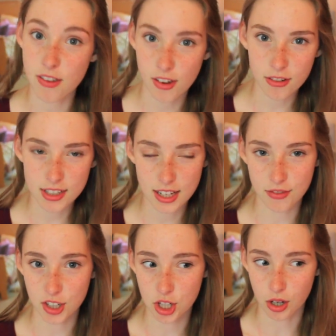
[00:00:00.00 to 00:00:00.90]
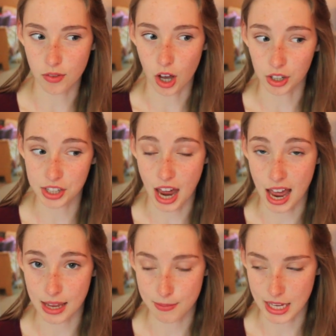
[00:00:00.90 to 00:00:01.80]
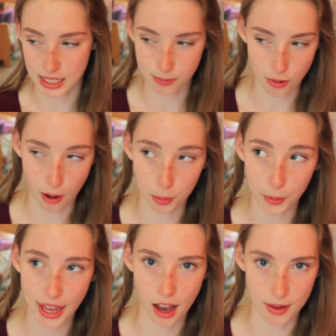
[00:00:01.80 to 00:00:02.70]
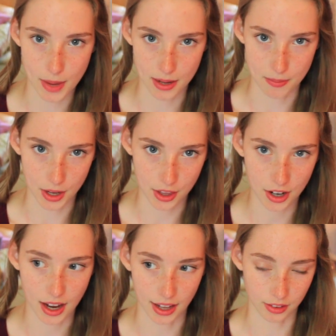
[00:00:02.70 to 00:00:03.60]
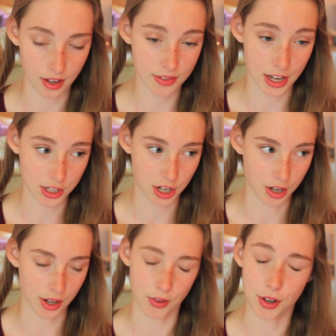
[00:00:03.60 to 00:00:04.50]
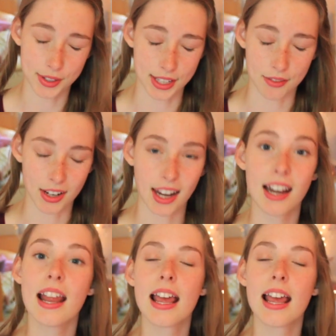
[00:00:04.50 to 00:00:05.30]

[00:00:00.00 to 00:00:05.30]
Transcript: My favorite TV show of all time is probably How I Met Your Mother. I love that show, I've always loved it.